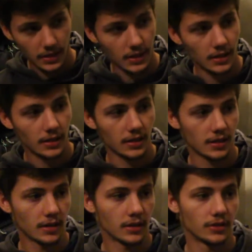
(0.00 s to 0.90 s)
gonna
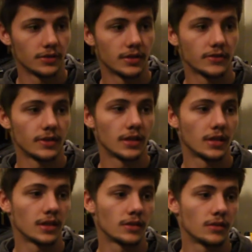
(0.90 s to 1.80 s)
conclude this
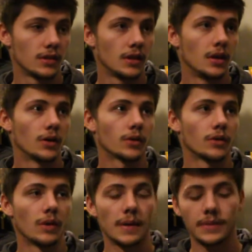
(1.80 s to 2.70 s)
video. We're
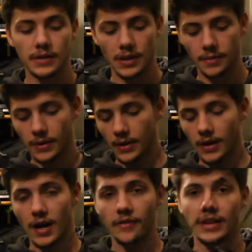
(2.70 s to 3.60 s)
gonna wrap this up
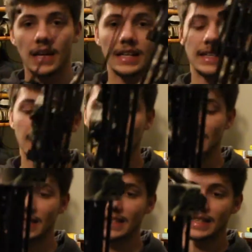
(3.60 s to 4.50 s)
here. I've got to get this
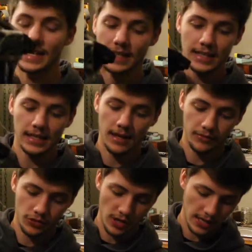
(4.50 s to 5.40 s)
done and edited.
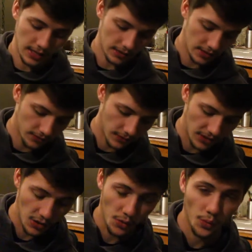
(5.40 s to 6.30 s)
I've dragged out this
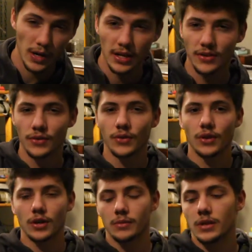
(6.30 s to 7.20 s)
video way too
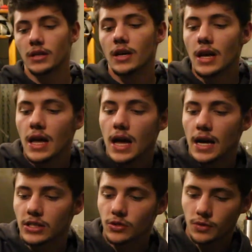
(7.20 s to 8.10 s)
long, but
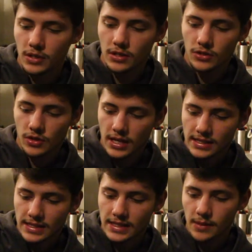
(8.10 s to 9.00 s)
I just wanted you
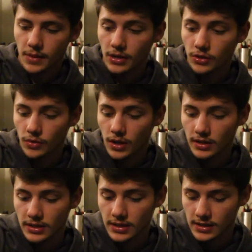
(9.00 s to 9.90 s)
guys to see my new
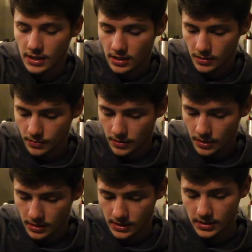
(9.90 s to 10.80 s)
hunting
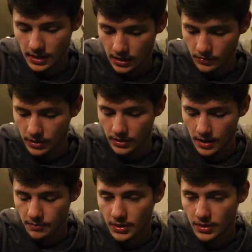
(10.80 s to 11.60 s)
setup since I got rid of that